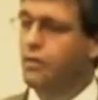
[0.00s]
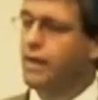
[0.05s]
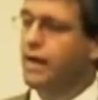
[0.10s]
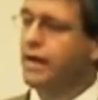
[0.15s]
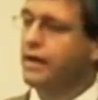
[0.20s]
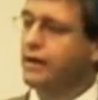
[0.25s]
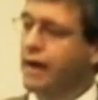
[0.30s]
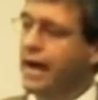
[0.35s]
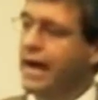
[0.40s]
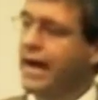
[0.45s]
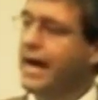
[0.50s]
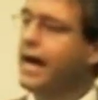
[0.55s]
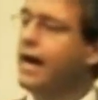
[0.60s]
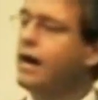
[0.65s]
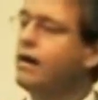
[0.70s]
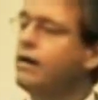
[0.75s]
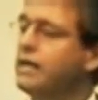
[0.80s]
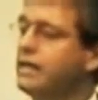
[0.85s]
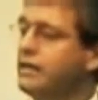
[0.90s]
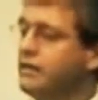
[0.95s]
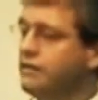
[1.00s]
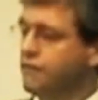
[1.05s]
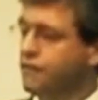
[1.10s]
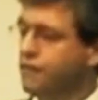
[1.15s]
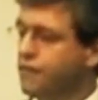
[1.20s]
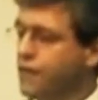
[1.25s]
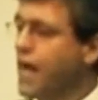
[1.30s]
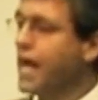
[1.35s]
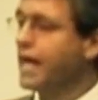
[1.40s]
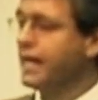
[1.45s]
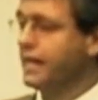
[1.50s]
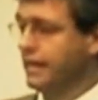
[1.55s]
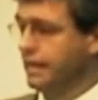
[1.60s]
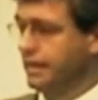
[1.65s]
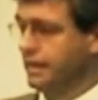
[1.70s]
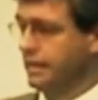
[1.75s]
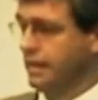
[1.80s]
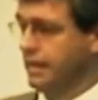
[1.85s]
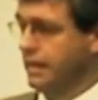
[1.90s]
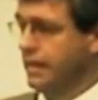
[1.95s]
matter how
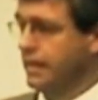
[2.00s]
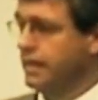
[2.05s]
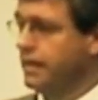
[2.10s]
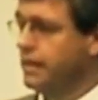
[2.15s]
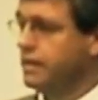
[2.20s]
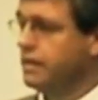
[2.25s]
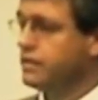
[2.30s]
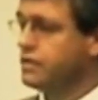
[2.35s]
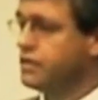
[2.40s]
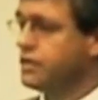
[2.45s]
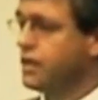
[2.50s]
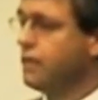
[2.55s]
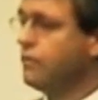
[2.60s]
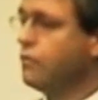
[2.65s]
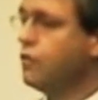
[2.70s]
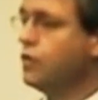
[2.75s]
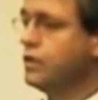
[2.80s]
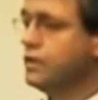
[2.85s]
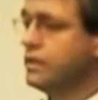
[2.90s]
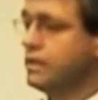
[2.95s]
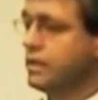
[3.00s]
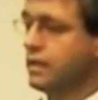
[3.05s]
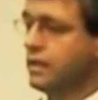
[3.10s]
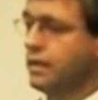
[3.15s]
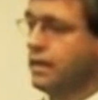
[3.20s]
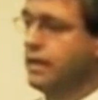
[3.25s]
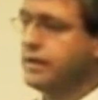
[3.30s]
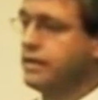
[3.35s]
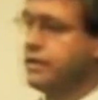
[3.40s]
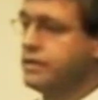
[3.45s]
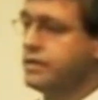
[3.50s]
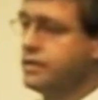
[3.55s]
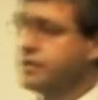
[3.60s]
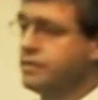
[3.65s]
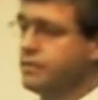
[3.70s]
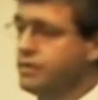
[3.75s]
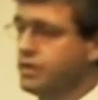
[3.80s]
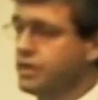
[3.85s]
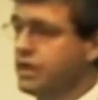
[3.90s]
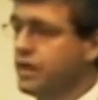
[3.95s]
emphatically someone declares
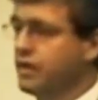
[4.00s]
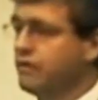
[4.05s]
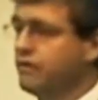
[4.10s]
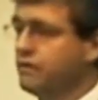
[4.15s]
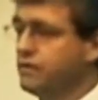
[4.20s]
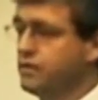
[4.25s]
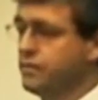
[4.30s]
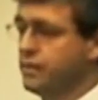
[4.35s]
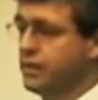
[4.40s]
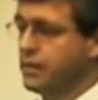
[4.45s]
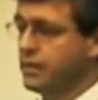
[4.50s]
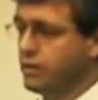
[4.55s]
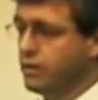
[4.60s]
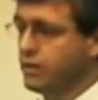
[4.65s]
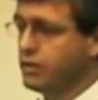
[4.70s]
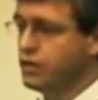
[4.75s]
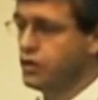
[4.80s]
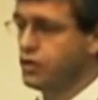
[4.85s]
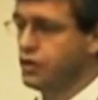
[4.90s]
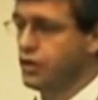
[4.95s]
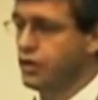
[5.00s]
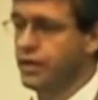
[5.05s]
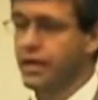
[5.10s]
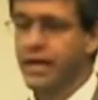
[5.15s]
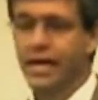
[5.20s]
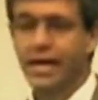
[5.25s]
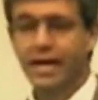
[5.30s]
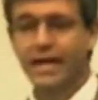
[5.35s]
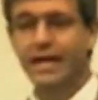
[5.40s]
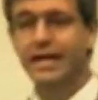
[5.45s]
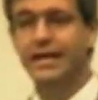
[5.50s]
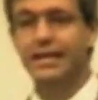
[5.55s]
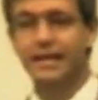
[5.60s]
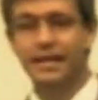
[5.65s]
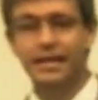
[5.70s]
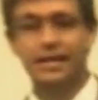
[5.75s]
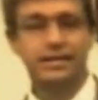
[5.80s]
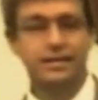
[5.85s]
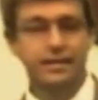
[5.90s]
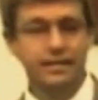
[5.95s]
themselves to be Christian, it
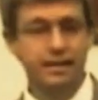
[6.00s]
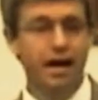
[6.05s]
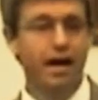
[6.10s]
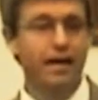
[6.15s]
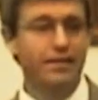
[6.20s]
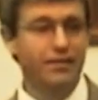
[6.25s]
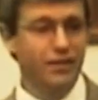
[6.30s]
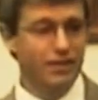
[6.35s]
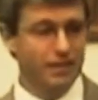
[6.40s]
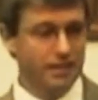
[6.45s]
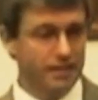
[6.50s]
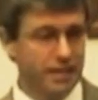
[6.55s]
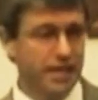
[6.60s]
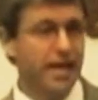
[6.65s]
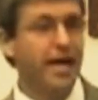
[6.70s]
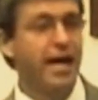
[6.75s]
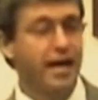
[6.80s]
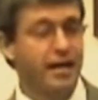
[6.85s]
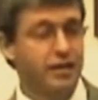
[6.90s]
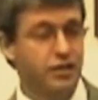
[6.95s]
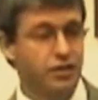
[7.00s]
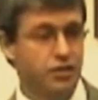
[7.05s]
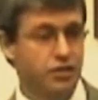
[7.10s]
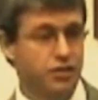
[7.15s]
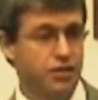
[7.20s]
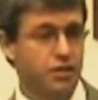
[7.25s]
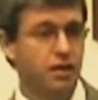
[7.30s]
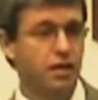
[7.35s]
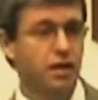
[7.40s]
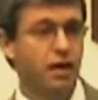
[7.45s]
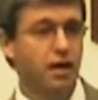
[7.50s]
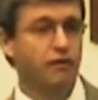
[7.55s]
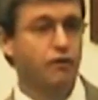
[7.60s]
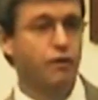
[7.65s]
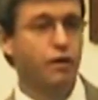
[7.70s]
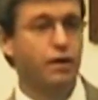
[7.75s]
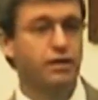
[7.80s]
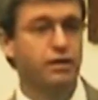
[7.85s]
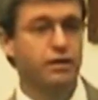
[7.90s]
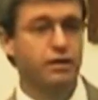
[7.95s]
is not the test of
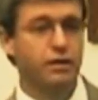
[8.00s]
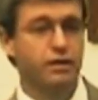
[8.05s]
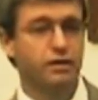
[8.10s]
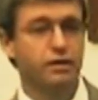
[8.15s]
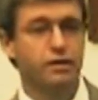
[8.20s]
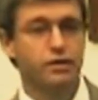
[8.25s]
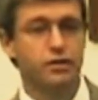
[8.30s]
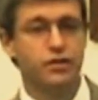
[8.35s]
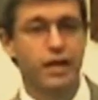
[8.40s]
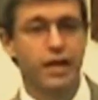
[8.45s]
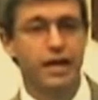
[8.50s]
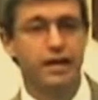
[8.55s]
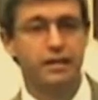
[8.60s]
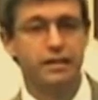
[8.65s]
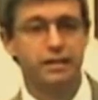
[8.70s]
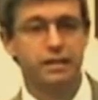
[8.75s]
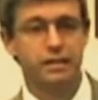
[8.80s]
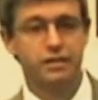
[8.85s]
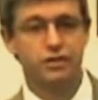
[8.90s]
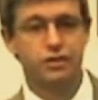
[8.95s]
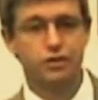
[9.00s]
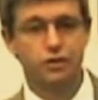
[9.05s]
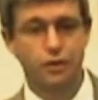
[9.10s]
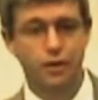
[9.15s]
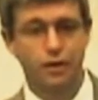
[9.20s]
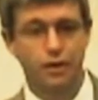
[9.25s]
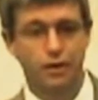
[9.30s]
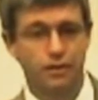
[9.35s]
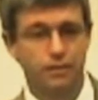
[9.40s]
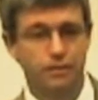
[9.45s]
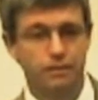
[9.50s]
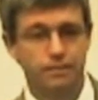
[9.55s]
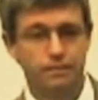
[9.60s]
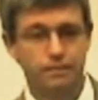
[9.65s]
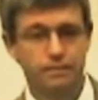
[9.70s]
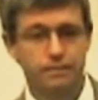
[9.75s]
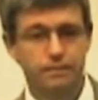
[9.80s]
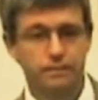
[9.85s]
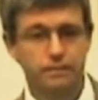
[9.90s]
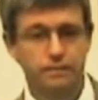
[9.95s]
whether their Christianity is true.
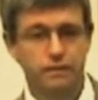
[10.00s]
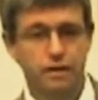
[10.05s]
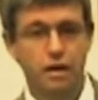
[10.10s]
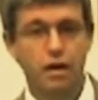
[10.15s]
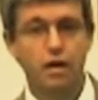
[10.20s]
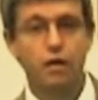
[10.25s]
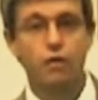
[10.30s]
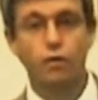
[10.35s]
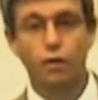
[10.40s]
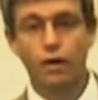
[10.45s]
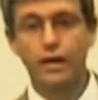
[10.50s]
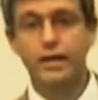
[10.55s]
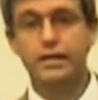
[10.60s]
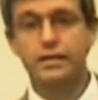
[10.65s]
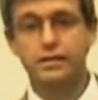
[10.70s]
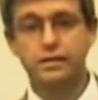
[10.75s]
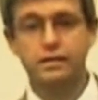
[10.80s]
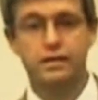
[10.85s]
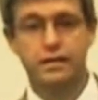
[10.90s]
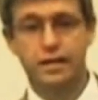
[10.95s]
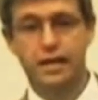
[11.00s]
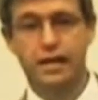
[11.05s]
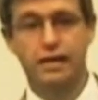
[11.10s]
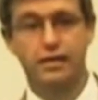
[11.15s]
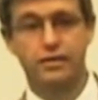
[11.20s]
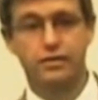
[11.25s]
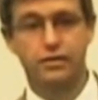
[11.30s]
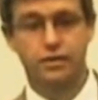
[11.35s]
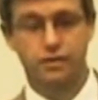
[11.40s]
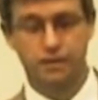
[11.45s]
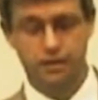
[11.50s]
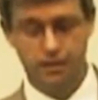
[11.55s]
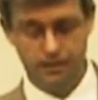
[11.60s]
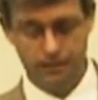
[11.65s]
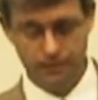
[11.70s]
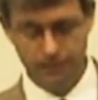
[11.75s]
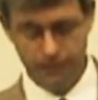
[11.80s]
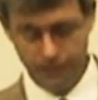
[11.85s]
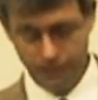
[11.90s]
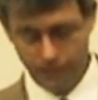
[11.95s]
What is the test?
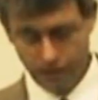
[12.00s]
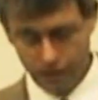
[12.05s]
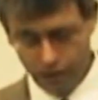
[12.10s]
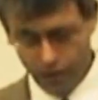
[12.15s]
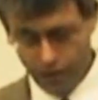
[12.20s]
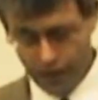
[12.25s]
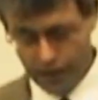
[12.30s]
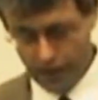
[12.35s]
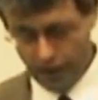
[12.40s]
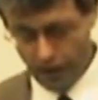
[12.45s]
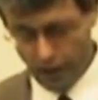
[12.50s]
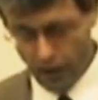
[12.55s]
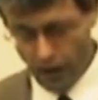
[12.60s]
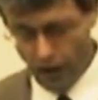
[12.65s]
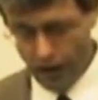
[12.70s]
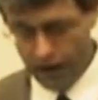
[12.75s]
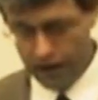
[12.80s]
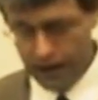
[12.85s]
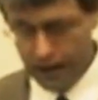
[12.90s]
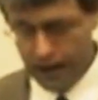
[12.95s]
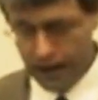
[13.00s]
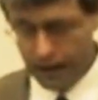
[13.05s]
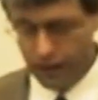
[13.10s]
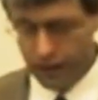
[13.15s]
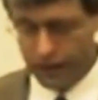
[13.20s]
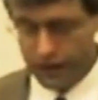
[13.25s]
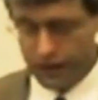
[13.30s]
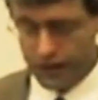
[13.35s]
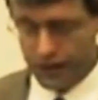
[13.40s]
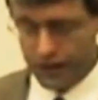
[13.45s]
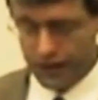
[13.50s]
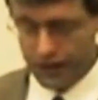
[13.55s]
We go on and we see